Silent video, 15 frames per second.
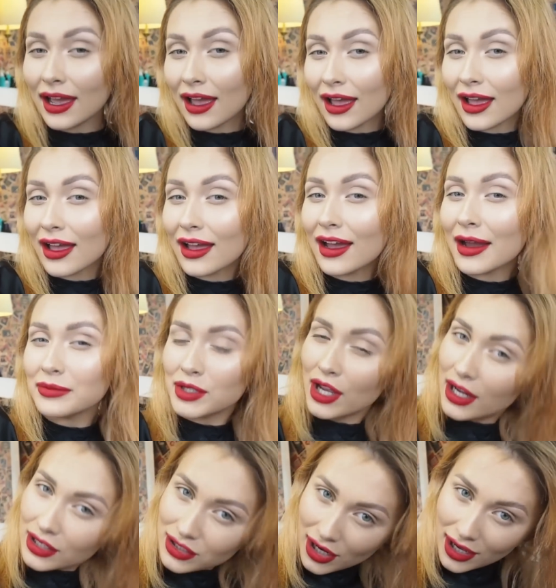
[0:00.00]
I'm
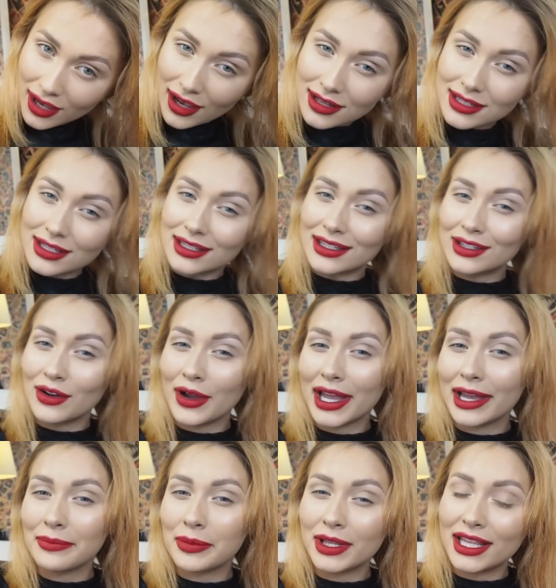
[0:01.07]
totally joking, guys, this is not
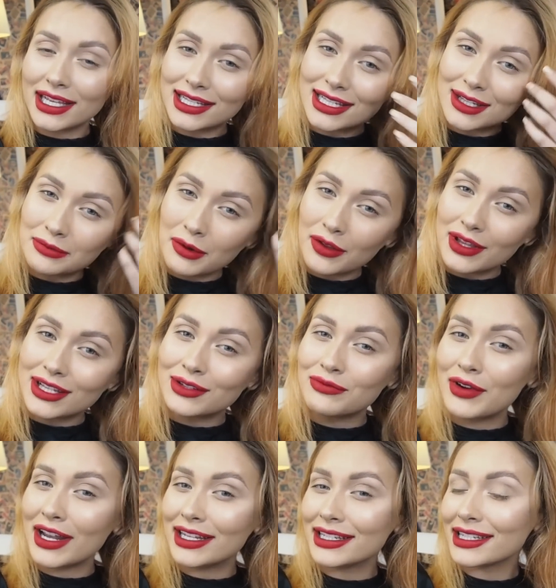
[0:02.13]
it, but this is what this
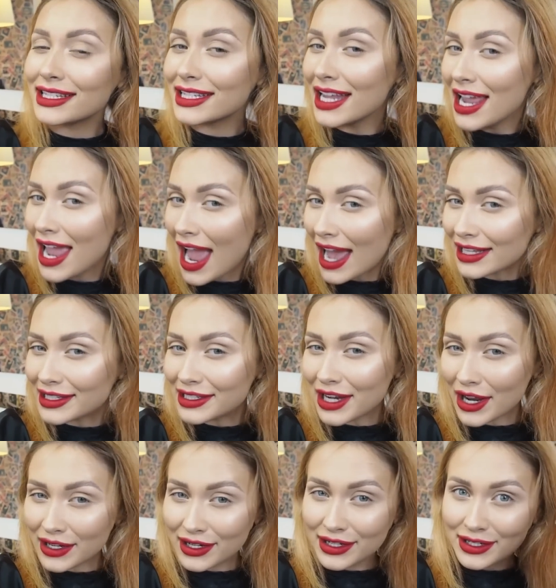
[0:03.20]
rinse has
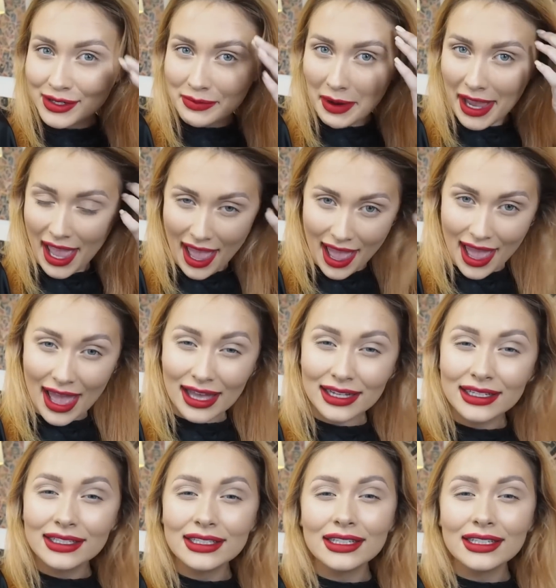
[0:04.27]
done to my hair.